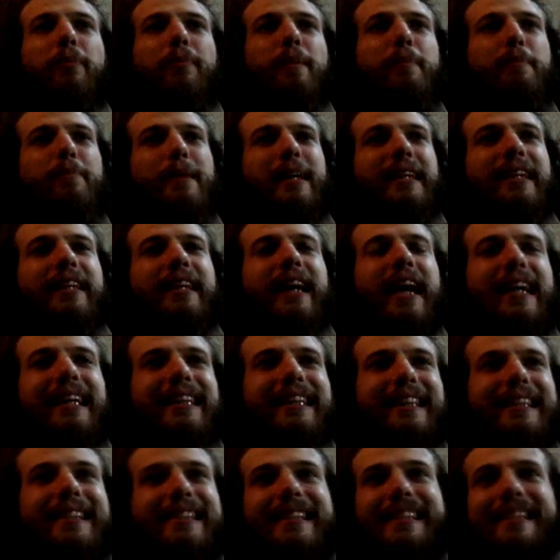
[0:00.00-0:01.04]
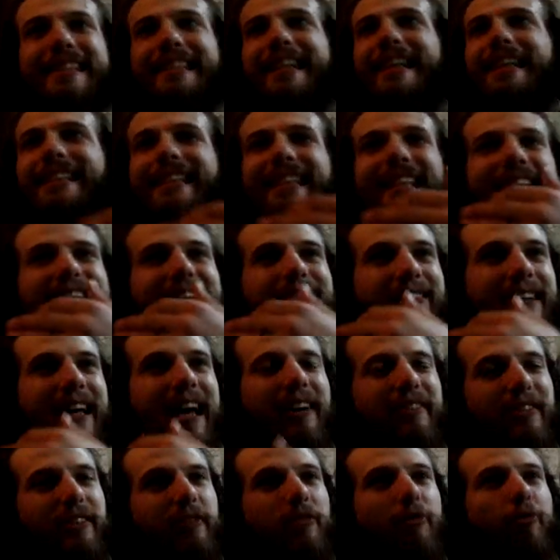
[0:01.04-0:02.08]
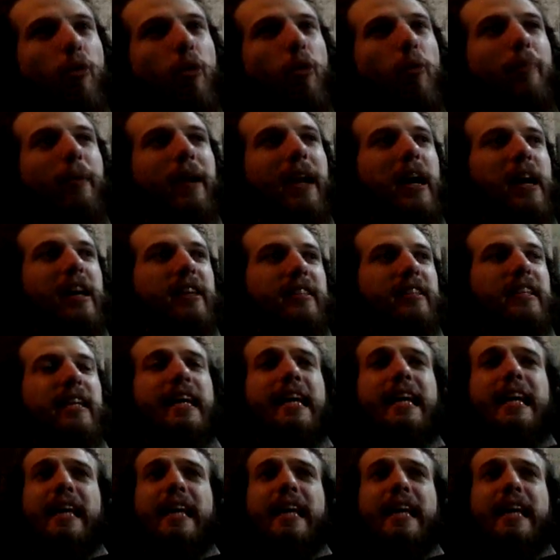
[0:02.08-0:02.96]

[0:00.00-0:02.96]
the mid 90s they started even having 4 plies,